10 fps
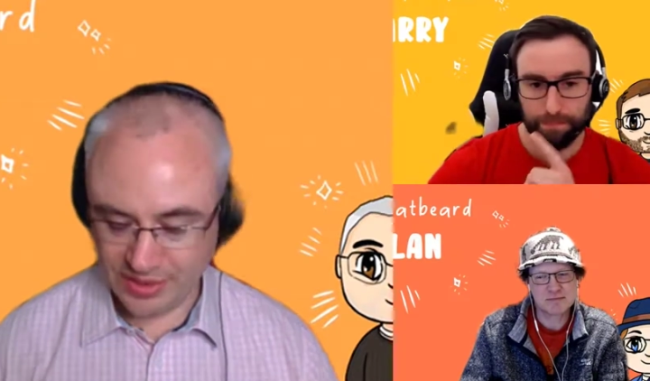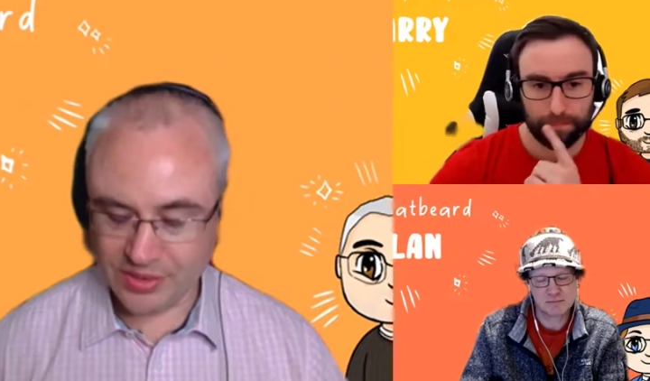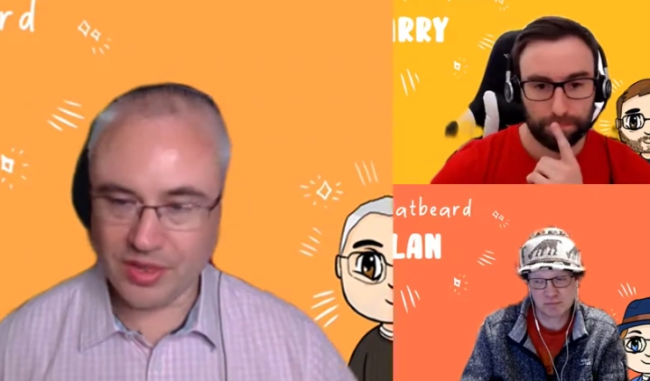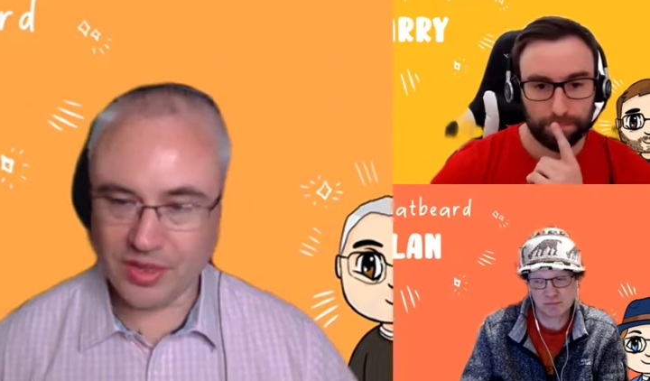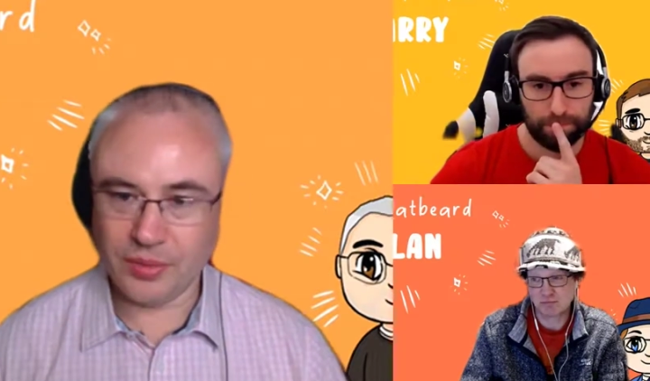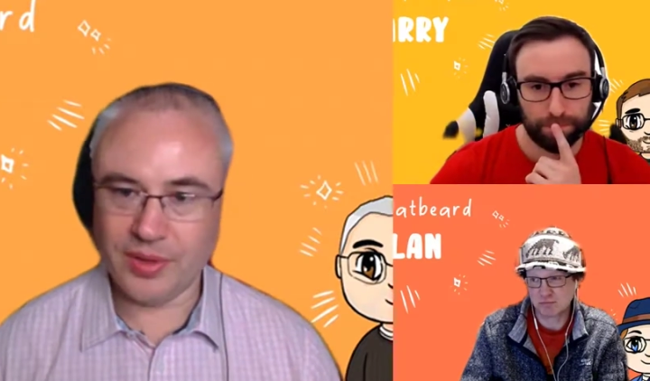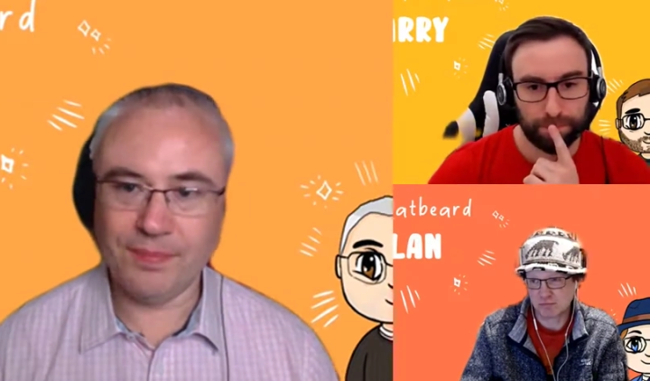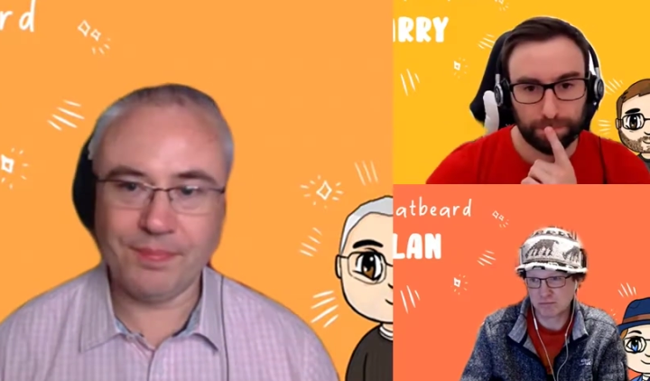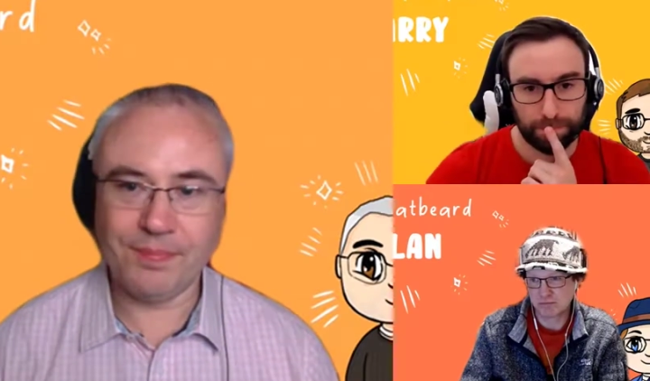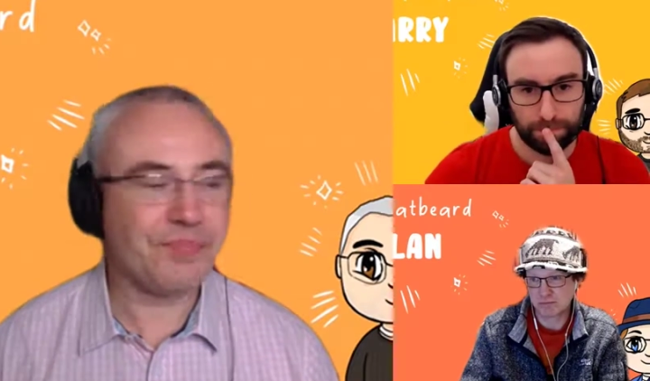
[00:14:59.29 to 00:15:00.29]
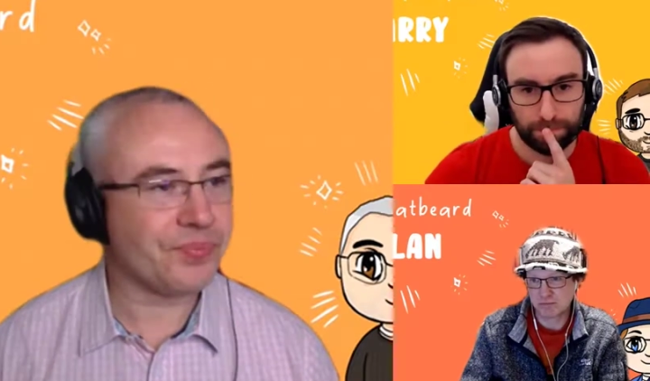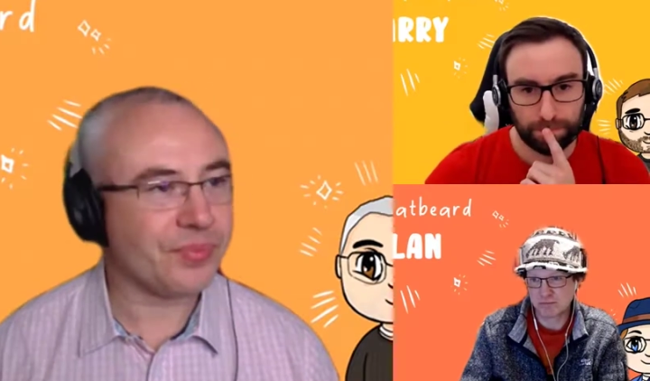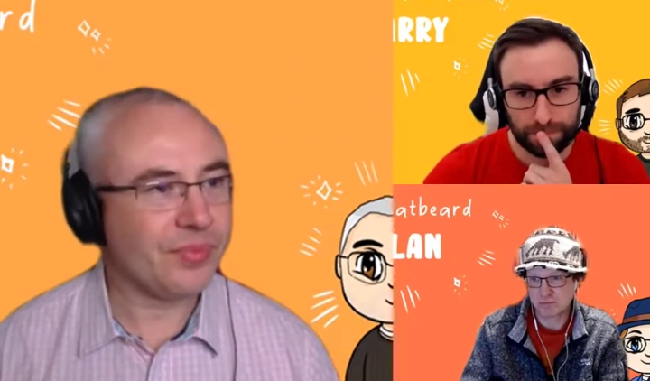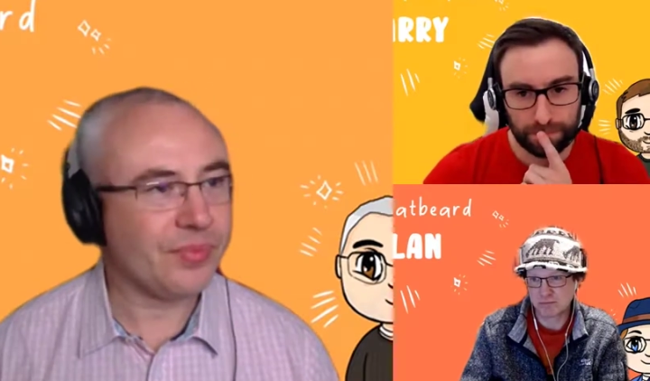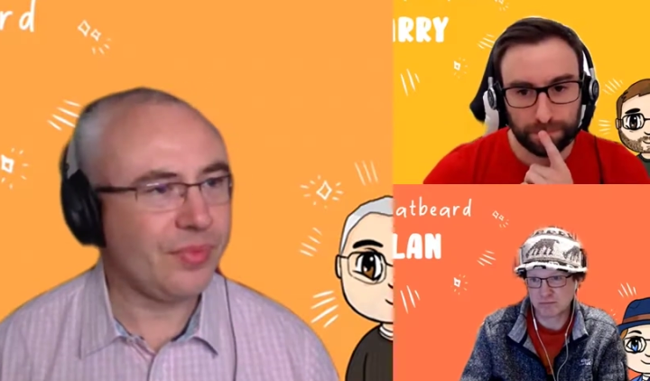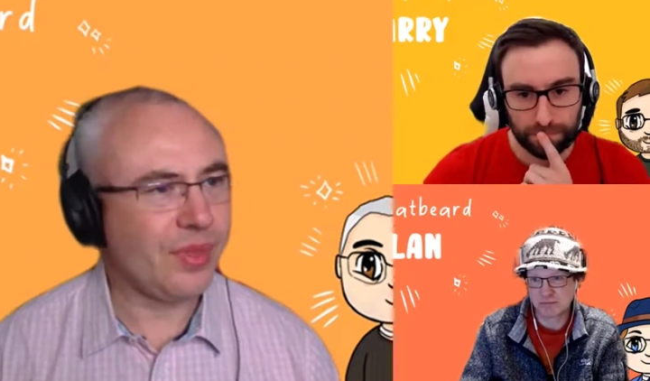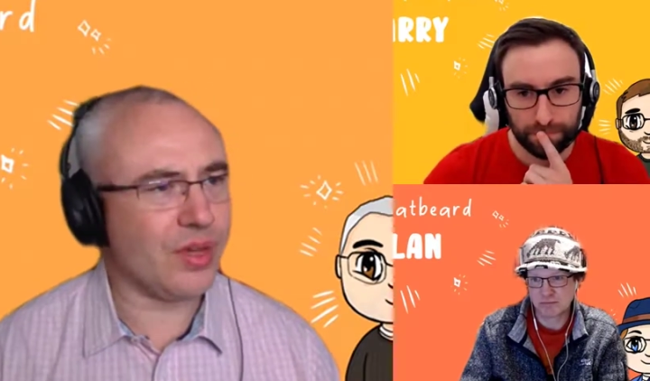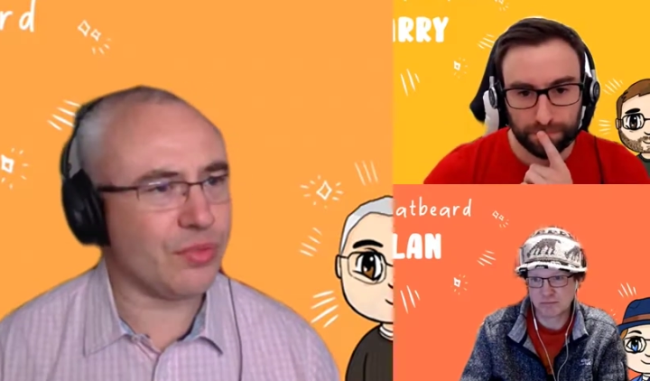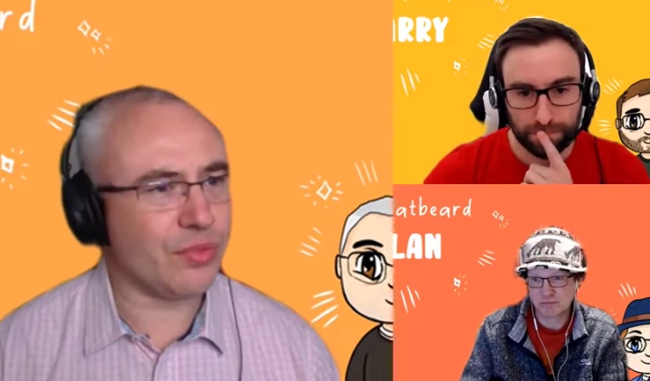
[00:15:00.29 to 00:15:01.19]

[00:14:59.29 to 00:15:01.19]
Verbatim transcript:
Speaker 1: So uh, I'll throw